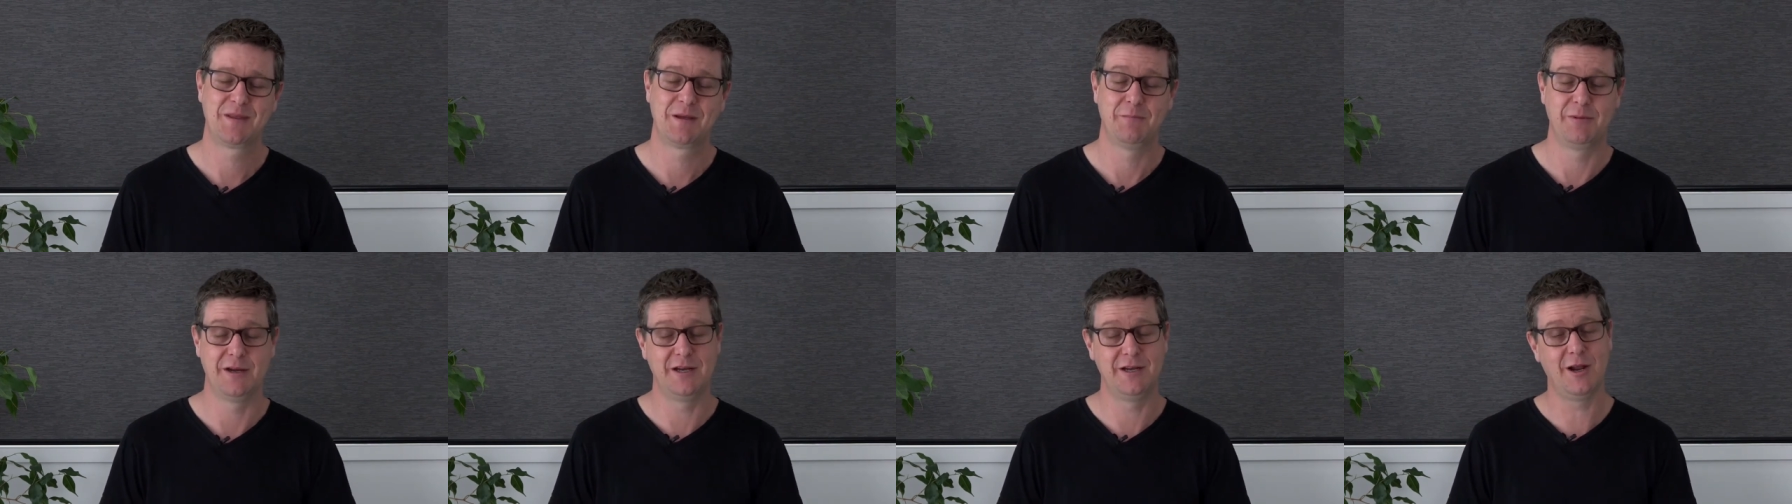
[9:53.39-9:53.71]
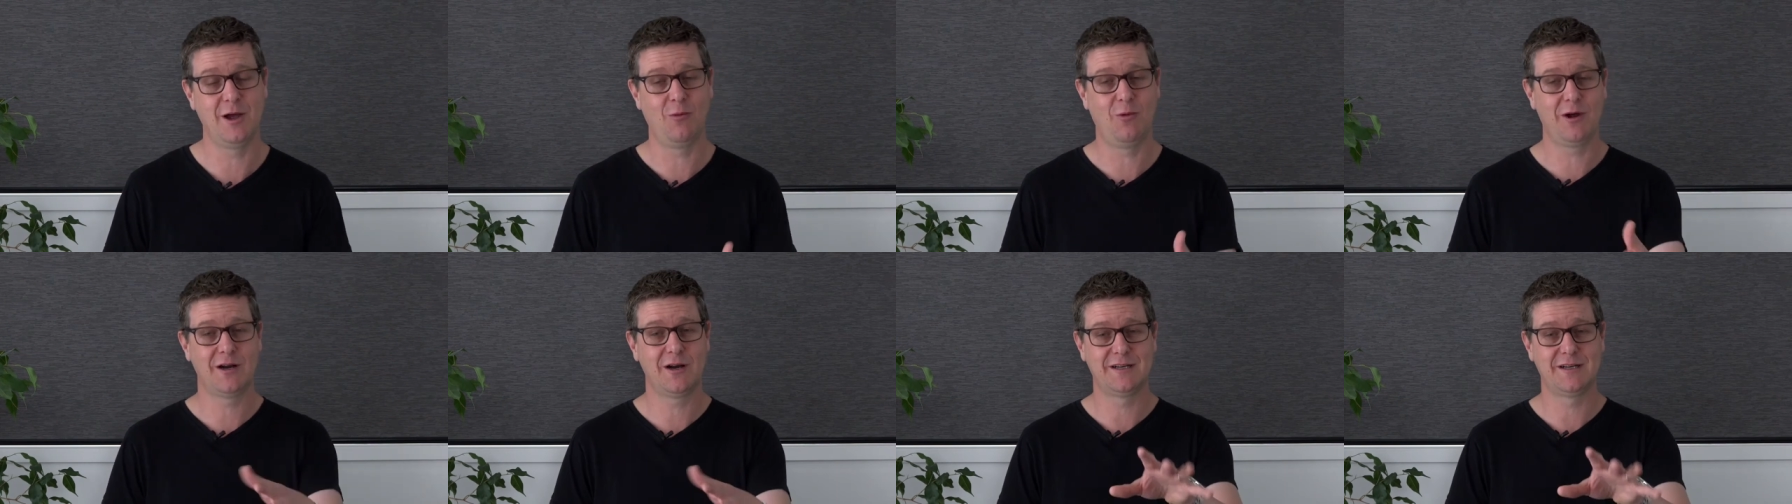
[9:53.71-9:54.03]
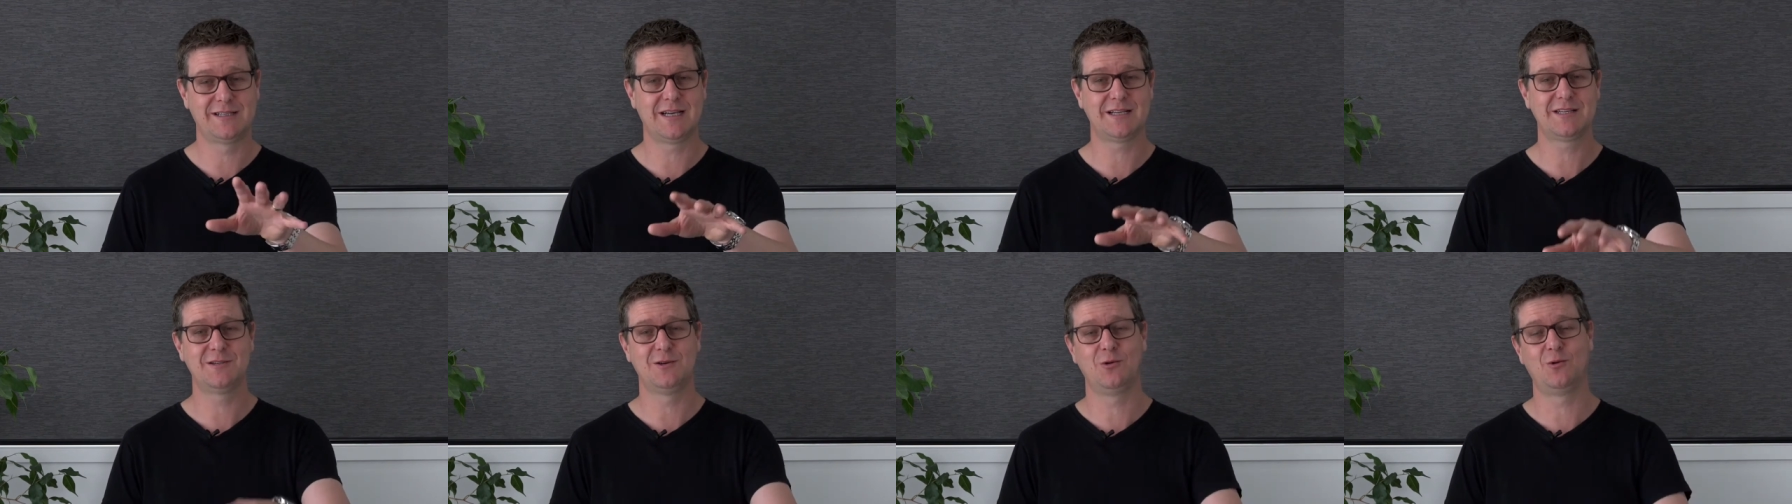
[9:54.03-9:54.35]
But you know what? It
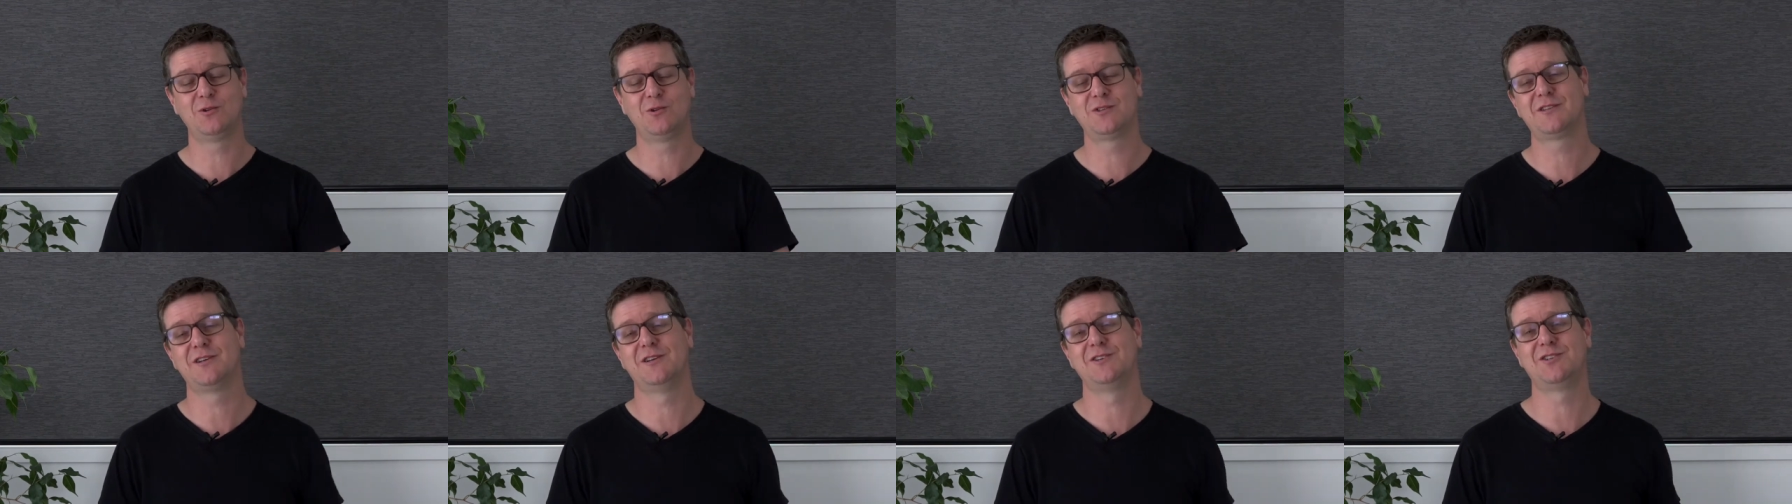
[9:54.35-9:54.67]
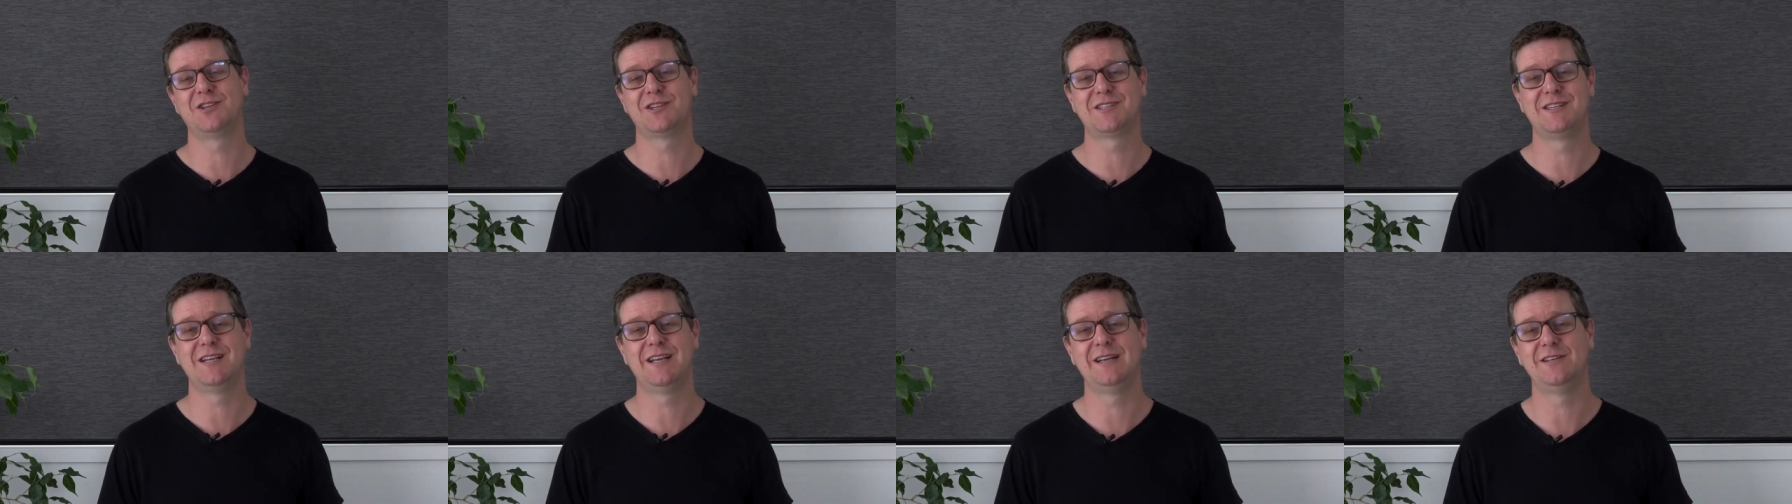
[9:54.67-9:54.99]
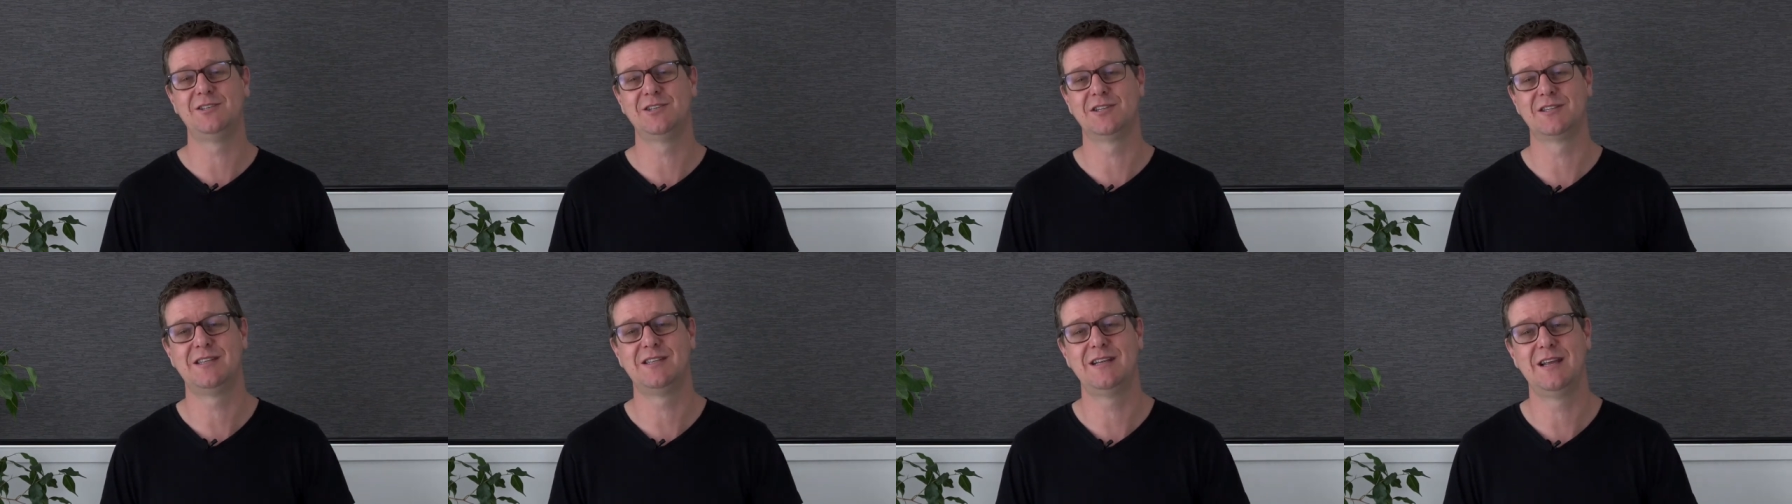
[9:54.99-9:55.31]
doesn't also just end
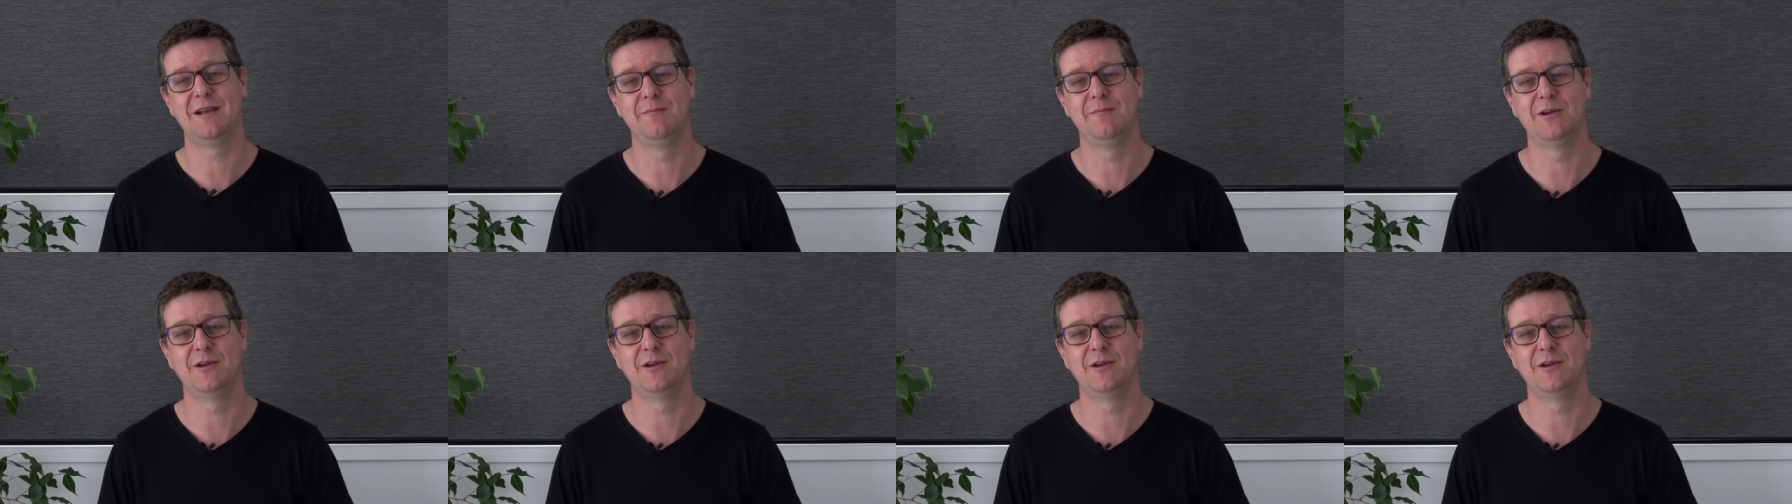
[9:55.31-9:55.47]
just there,